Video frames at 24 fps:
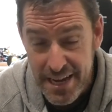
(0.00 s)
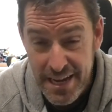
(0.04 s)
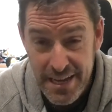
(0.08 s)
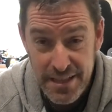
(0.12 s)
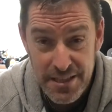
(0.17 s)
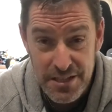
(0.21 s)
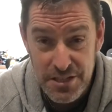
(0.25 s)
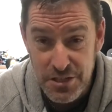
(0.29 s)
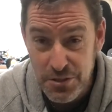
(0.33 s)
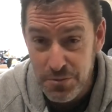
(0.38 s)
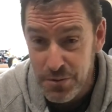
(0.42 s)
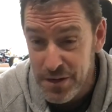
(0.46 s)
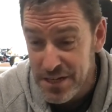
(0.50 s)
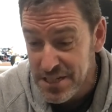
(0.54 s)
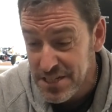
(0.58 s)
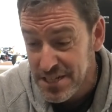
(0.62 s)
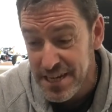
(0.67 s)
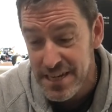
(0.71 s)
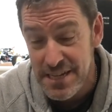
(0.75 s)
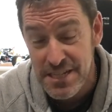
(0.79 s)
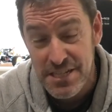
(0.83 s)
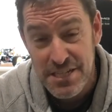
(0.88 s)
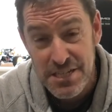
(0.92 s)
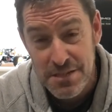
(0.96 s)
The
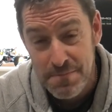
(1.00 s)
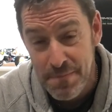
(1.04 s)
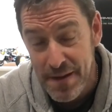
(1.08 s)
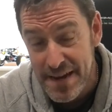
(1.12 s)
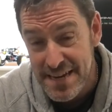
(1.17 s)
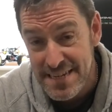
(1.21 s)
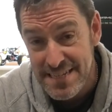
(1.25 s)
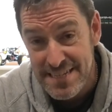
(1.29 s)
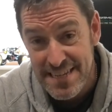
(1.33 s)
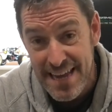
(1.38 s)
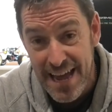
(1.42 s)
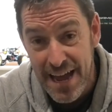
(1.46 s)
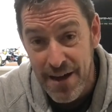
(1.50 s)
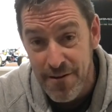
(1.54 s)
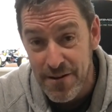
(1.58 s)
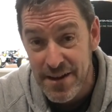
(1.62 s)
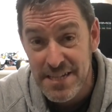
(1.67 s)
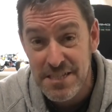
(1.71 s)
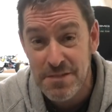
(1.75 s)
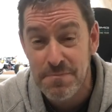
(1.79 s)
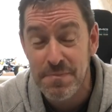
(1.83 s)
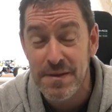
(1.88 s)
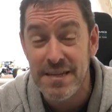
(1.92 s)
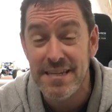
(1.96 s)
switchgear's spaced out.
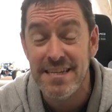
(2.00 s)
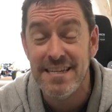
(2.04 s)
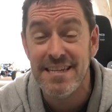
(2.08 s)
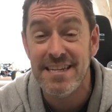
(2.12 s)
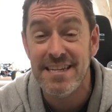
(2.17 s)
It's been